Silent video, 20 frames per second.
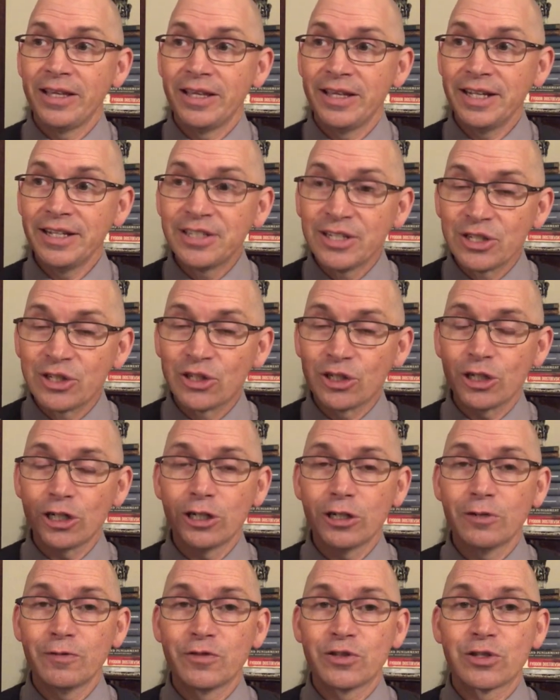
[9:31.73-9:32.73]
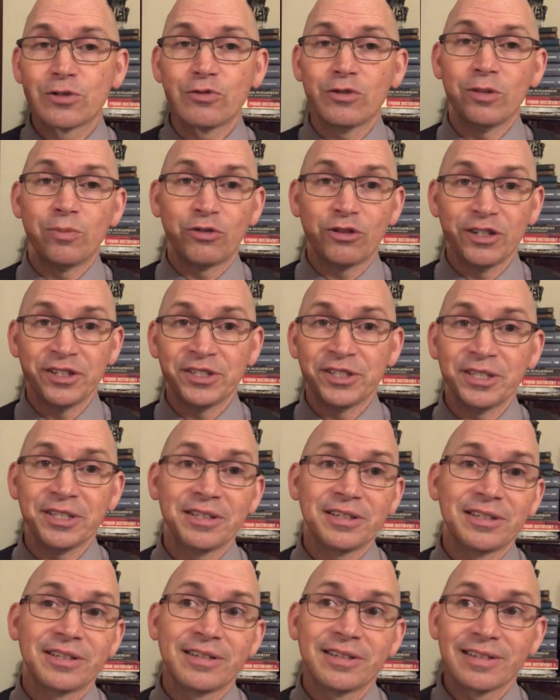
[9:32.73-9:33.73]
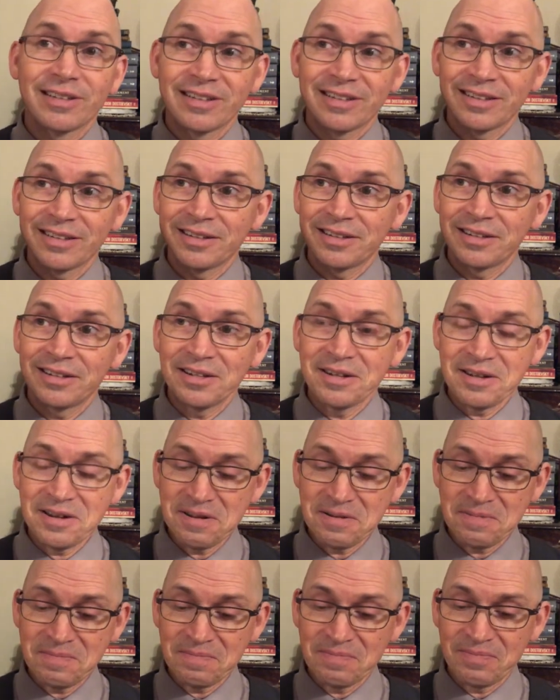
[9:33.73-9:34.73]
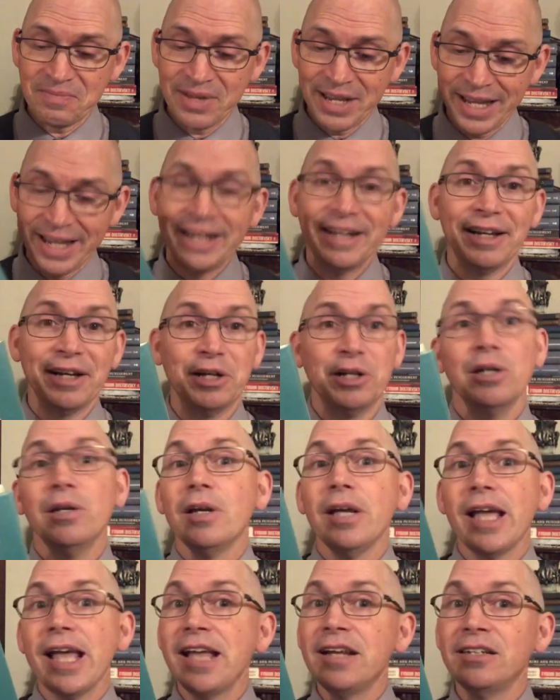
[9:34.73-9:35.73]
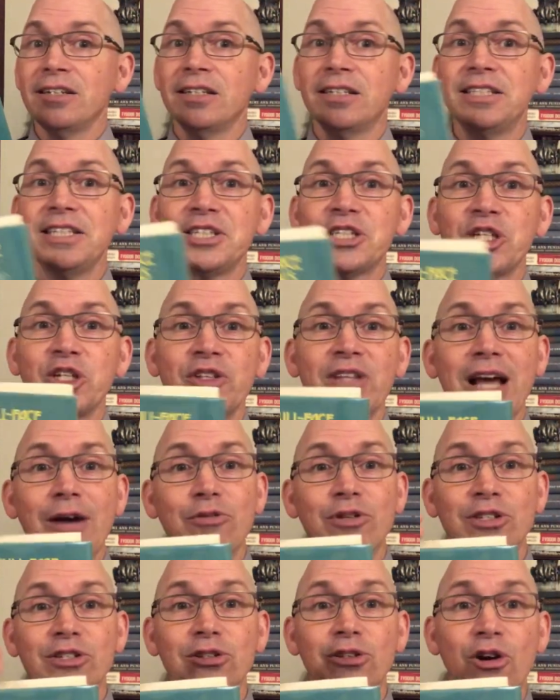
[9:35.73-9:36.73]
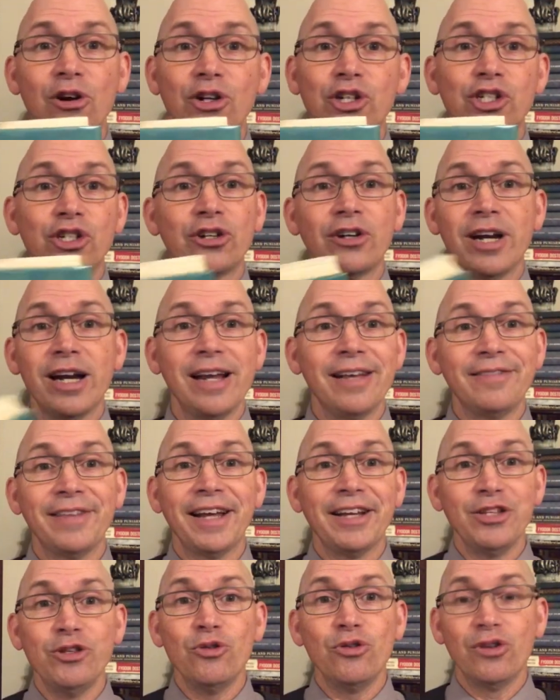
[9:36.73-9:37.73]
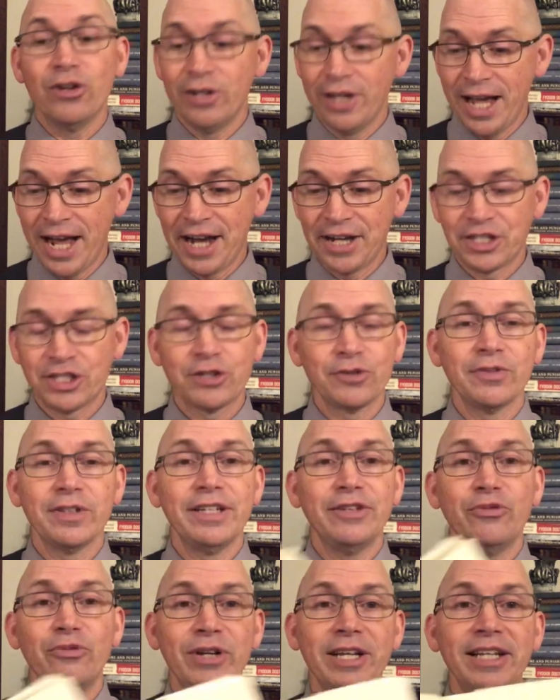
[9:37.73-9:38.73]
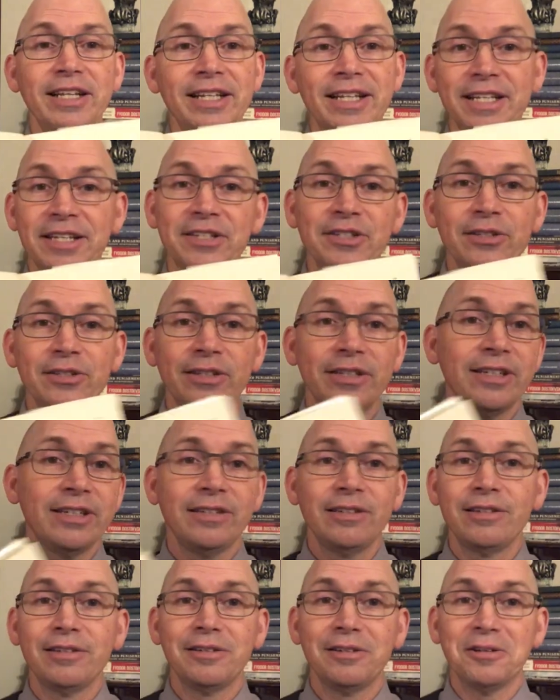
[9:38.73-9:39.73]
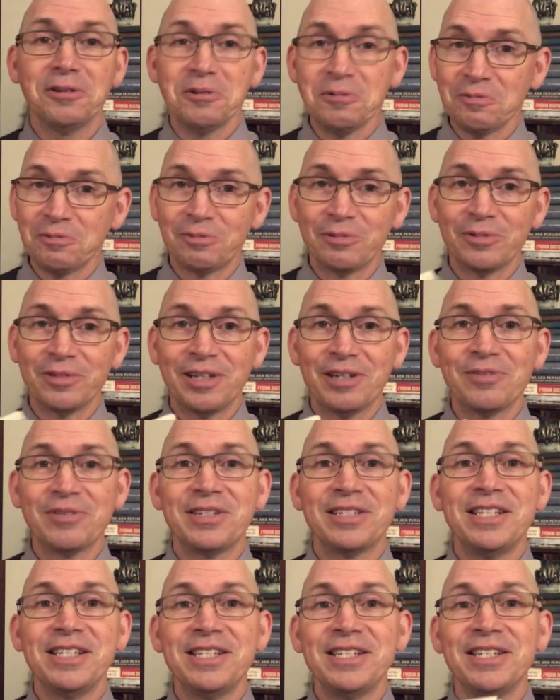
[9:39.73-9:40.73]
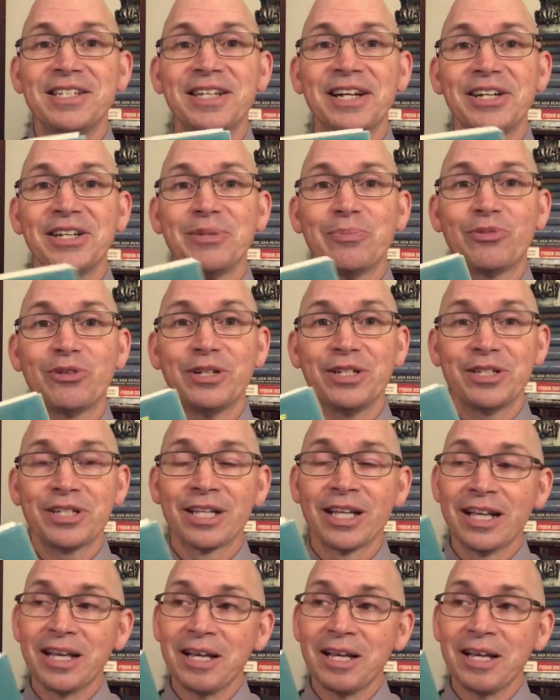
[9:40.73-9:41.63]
It deserves reprinting um, in in an edition that was larger and that you could actually read easily, you know, without the teensy tiny print.